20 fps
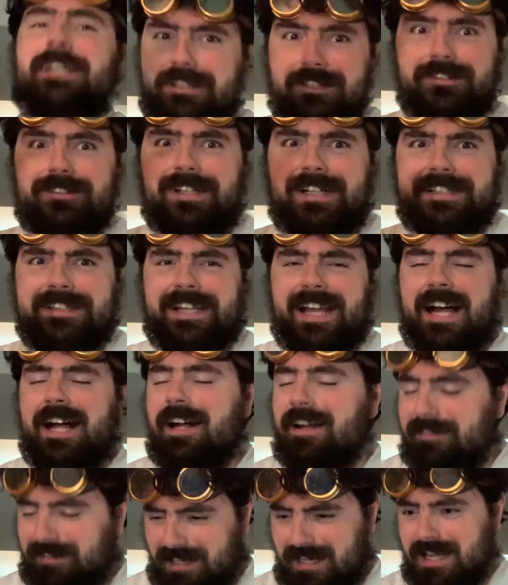You are
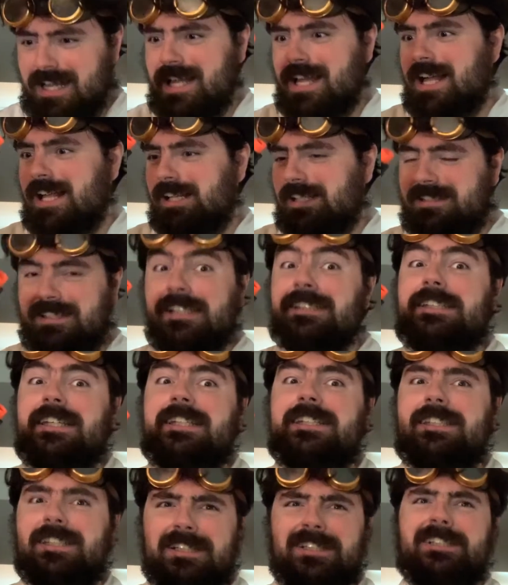now 30
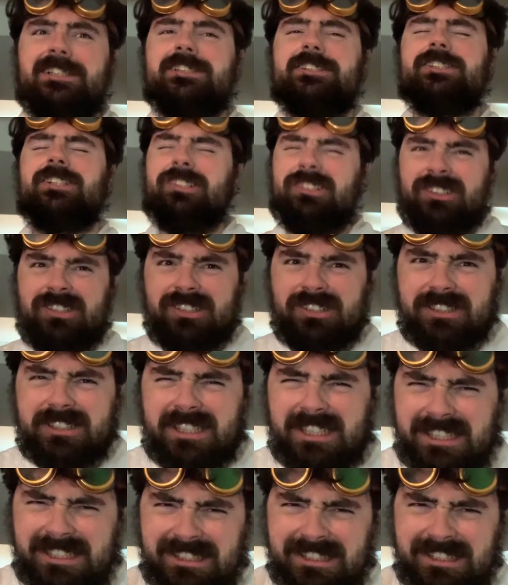years old.